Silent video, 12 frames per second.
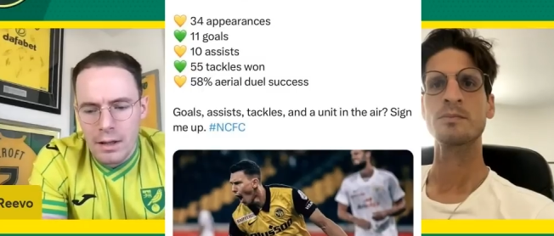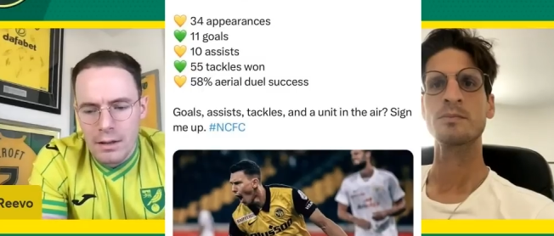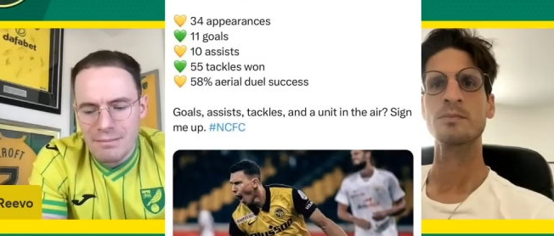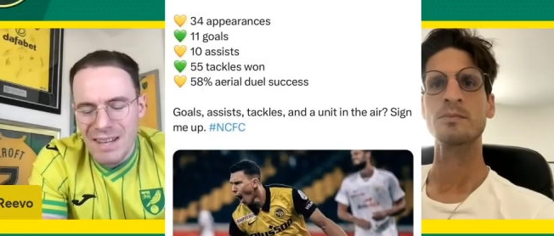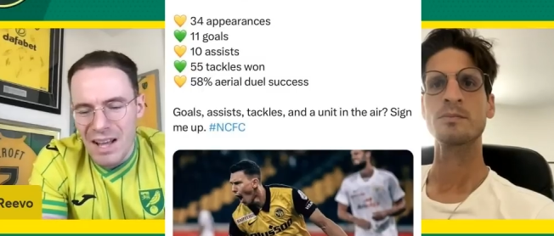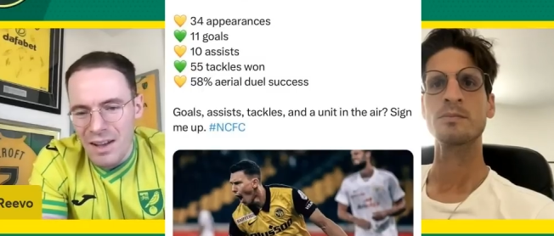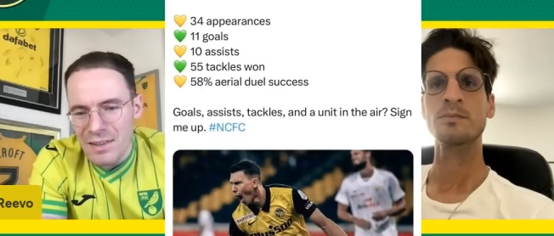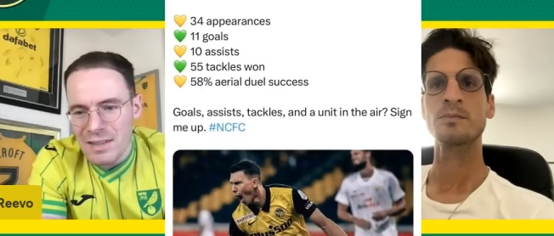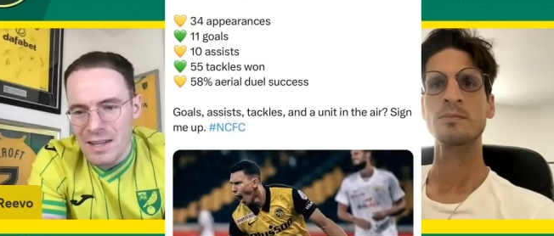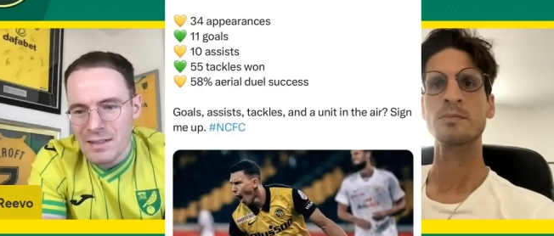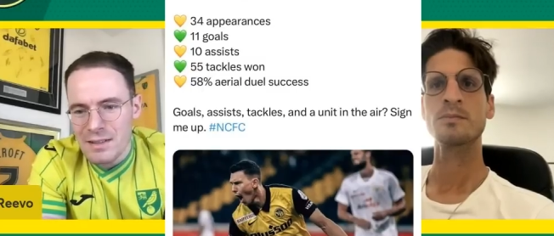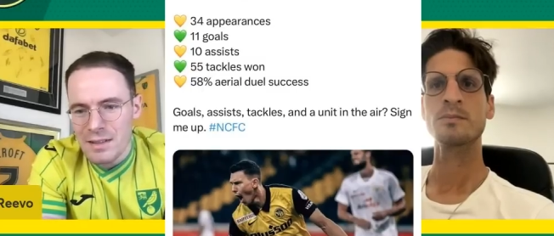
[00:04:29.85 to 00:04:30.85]
Speaker 1: last
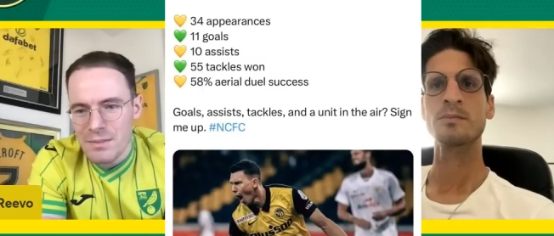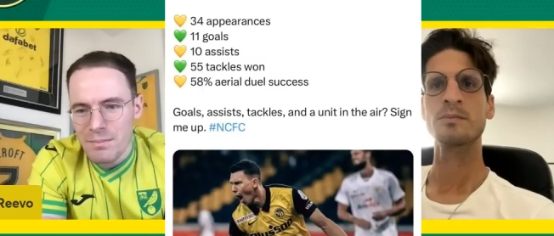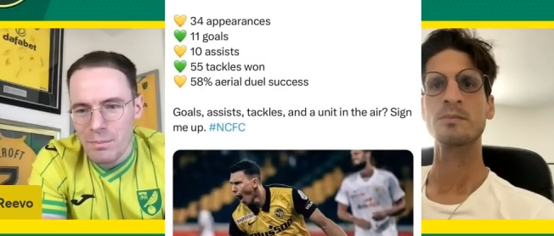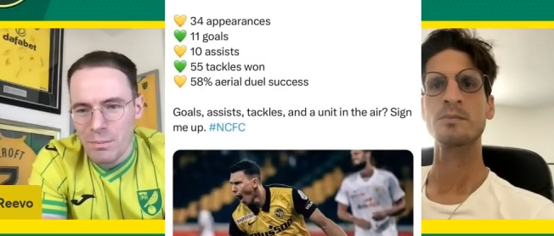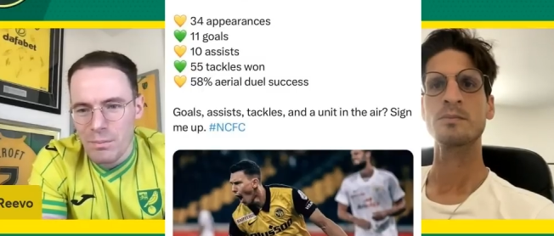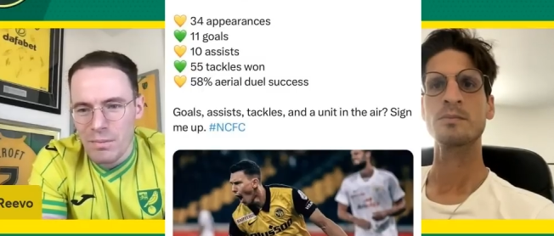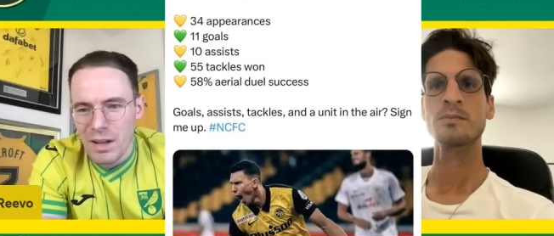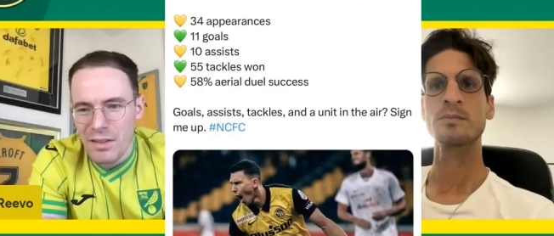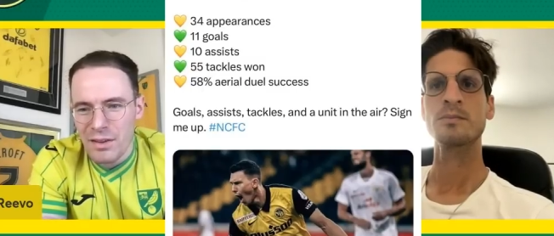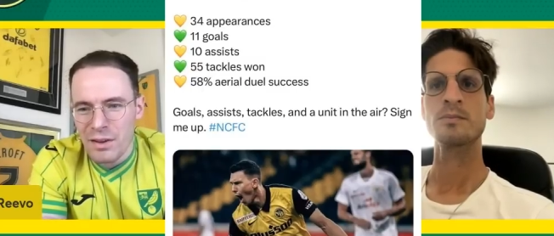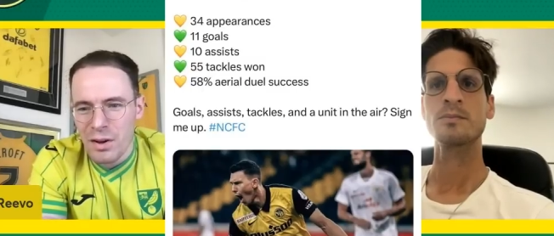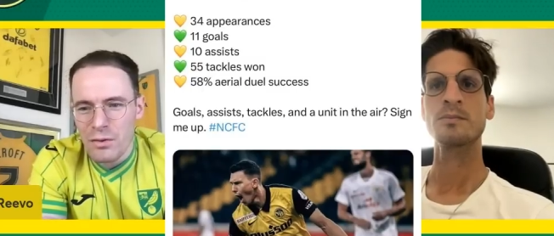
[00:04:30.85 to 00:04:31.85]
season is uh,
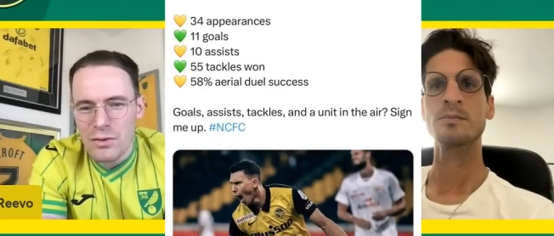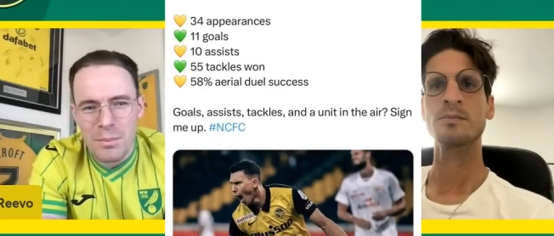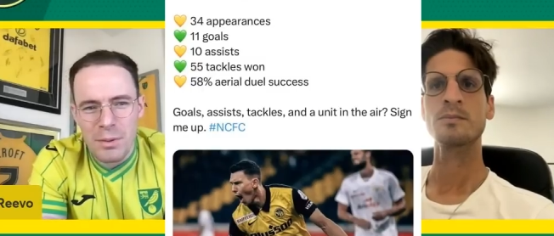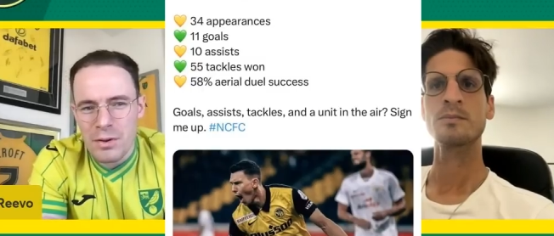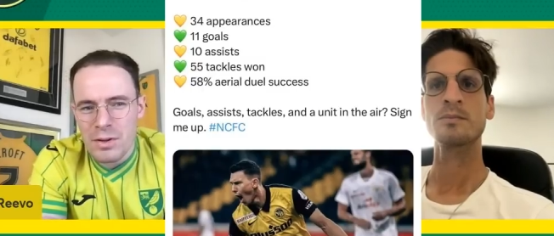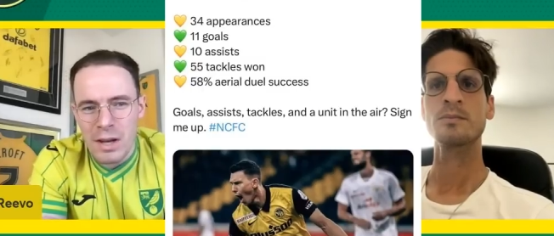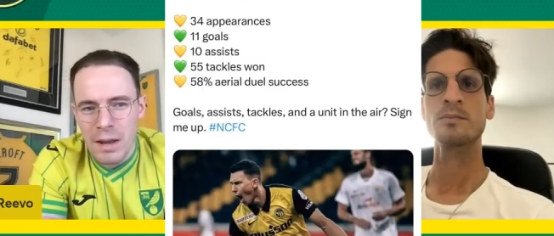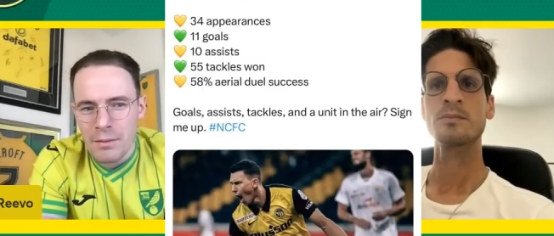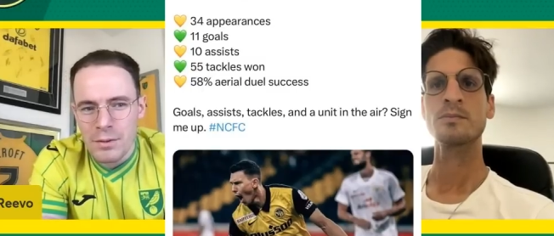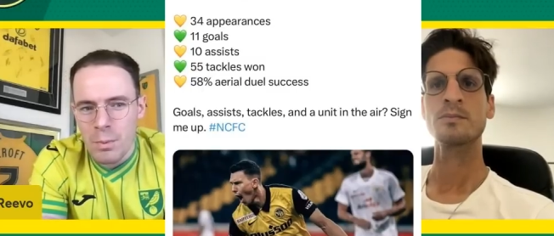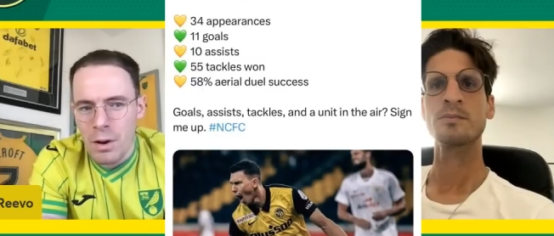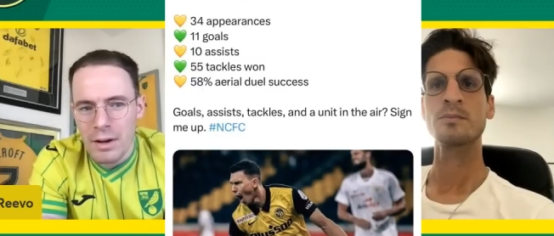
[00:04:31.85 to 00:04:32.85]
the contribution
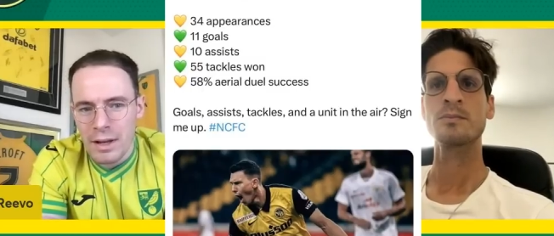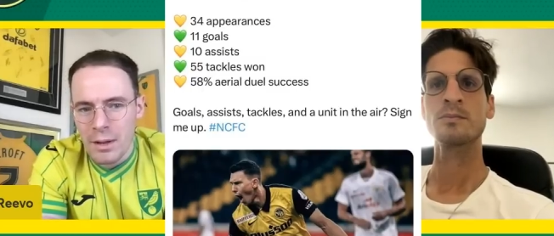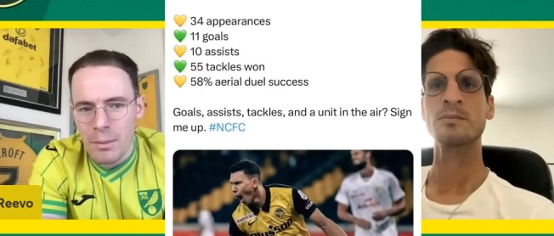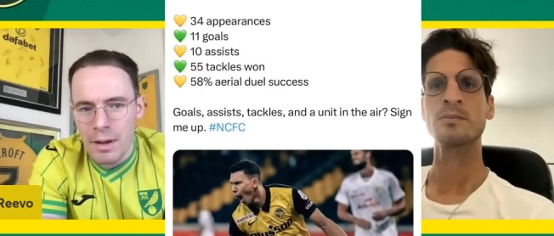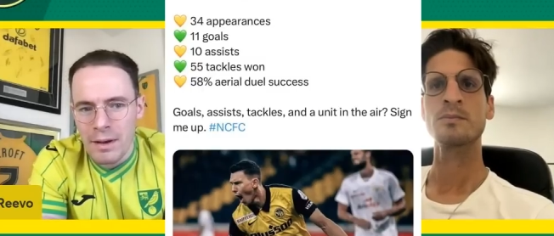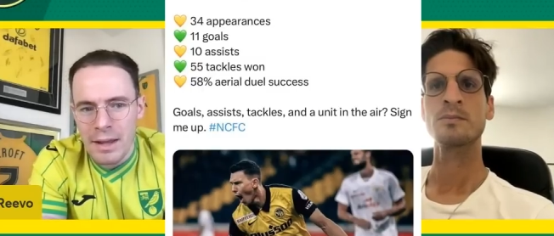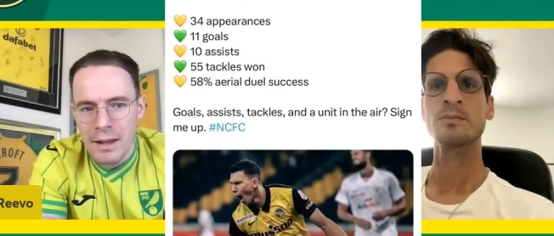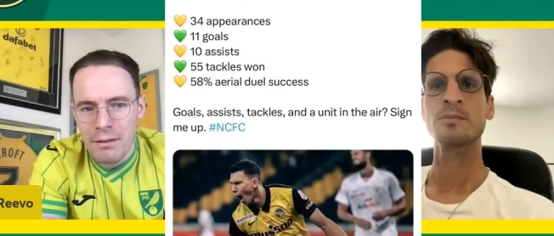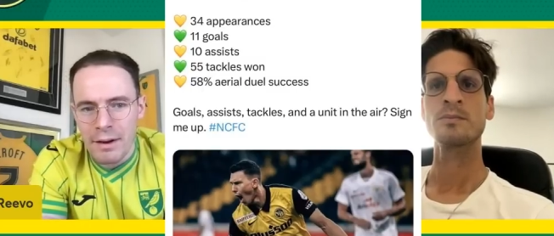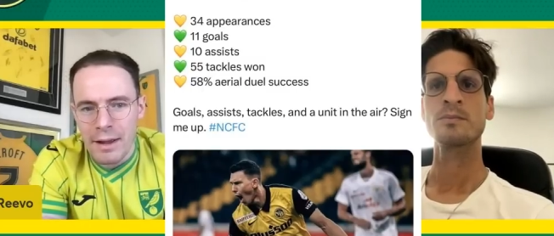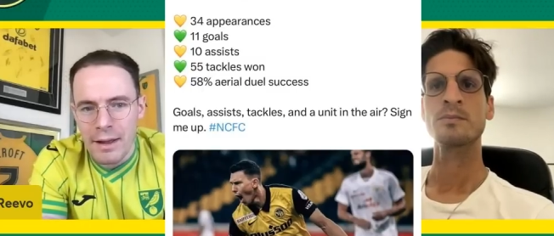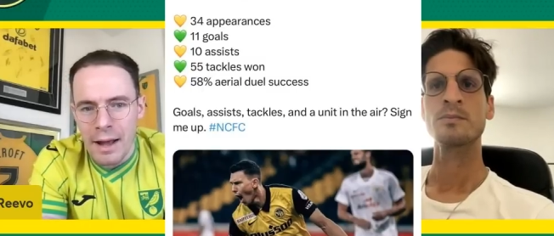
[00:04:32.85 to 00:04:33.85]
levels weren't anywhere near
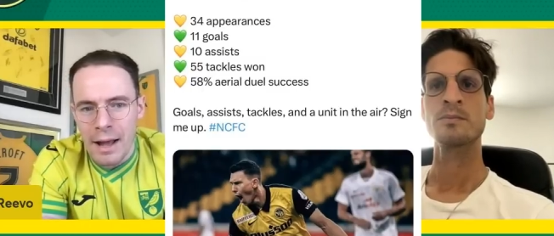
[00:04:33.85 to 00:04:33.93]
it